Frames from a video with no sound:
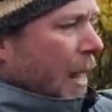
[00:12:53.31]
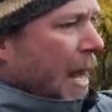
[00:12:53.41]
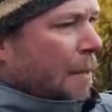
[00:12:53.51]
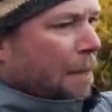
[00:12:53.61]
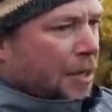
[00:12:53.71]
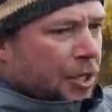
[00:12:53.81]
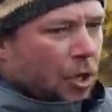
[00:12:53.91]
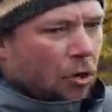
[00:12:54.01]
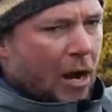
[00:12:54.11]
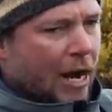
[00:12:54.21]
and a bunch
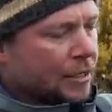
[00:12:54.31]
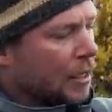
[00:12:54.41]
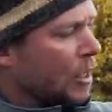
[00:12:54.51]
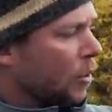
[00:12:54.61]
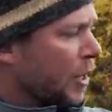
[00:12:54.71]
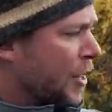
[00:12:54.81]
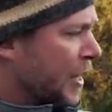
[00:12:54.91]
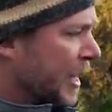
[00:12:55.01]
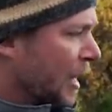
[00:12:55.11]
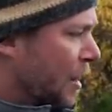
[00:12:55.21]
of grass. And the only
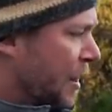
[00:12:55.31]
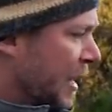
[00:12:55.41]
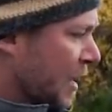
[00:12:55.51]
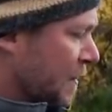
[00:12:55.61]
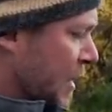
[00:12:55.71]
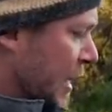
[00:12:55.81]
thing I can think of is